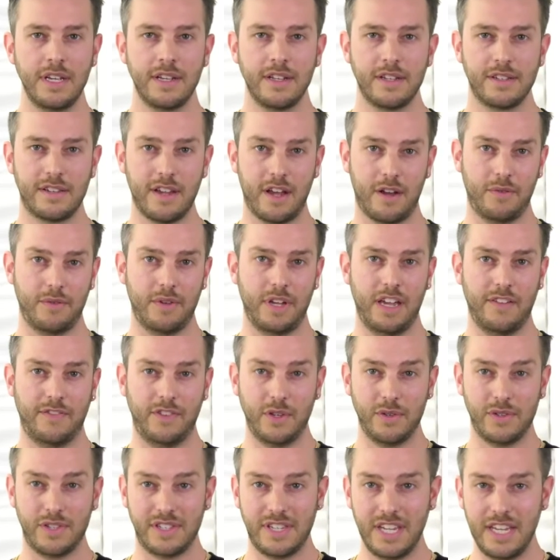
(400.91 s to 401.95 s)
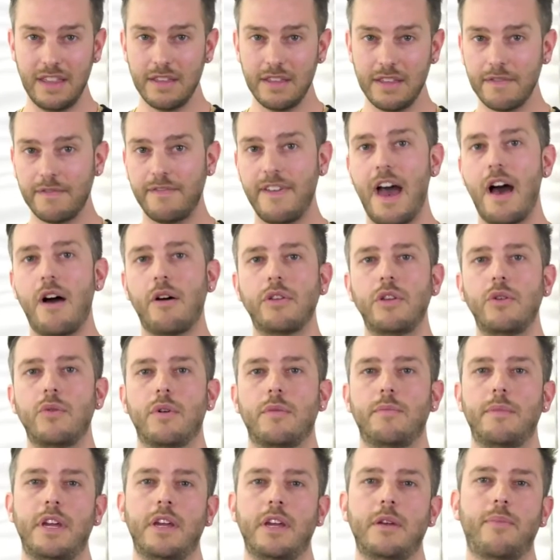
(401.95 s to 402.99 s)
So if you see the value
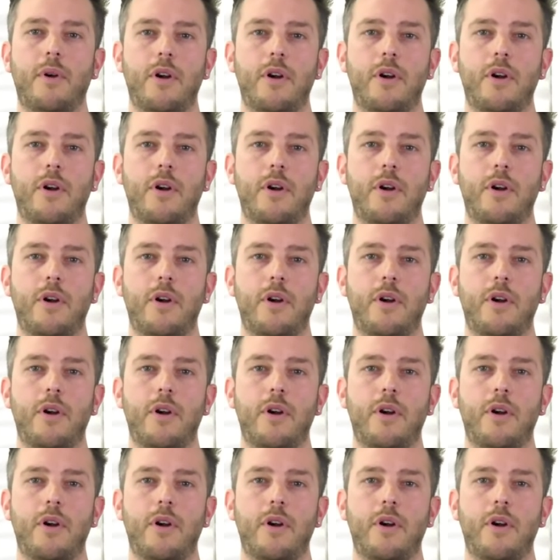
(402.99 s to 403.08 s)
in being